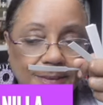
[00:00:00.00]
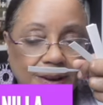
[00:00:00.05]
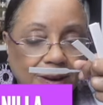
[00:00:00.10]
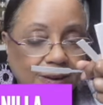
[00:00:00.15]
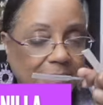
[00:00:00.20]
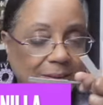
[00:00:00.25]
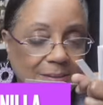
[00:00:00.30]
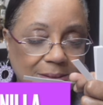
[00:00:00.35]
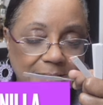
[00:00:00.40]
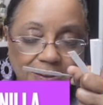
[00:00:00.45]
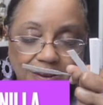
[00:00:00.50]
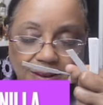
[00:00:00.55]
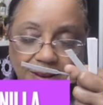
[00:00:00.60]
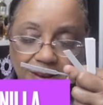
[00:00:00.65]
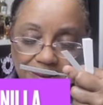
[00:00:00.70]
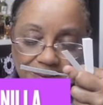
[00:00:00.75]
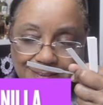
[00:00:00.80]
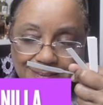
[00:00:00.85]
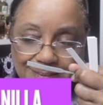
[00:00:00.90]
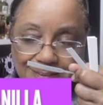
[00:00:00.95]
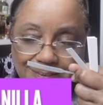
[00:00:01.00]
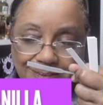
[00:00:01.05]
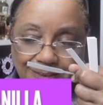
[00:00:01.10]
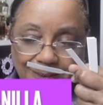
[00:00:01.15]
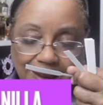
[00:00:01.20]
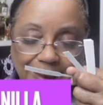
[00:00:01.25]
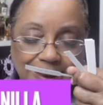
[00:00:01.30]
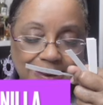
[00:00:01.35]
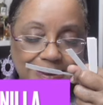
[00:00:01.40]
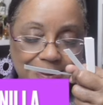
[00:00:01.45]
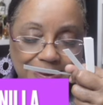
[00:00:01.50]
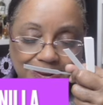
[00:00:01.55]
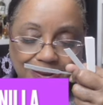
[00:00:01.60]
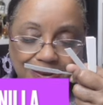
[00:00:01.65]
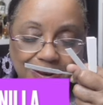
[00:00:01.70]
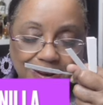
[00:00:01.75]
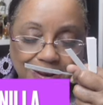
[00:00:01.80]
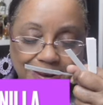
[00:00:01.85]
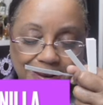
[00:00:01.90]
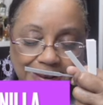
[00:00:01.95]
Oh no, it's still good. It's still
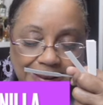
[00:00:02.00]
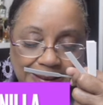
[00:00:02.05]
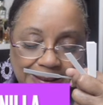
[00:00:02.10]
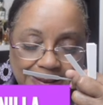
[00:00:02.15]
good.